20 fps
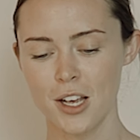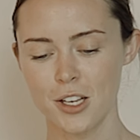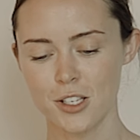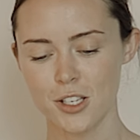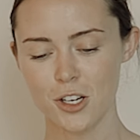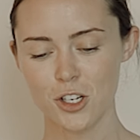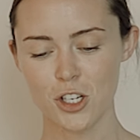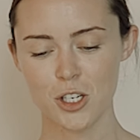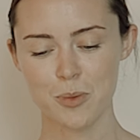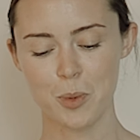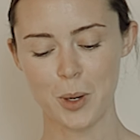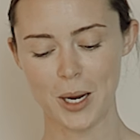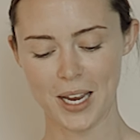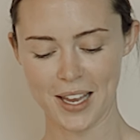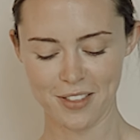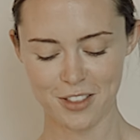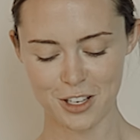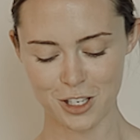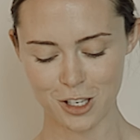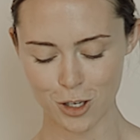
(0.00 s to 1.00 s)
So just
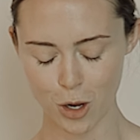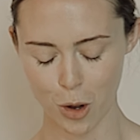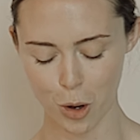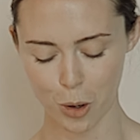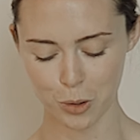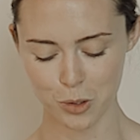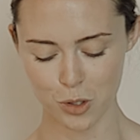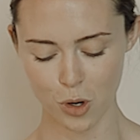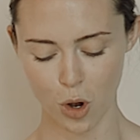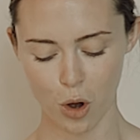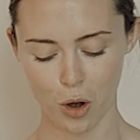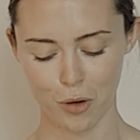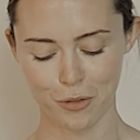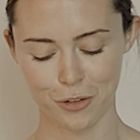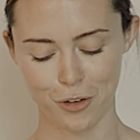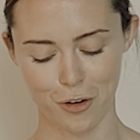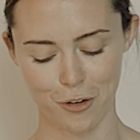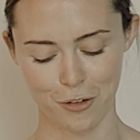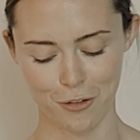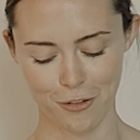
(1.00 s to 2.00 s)
bringing the soles of your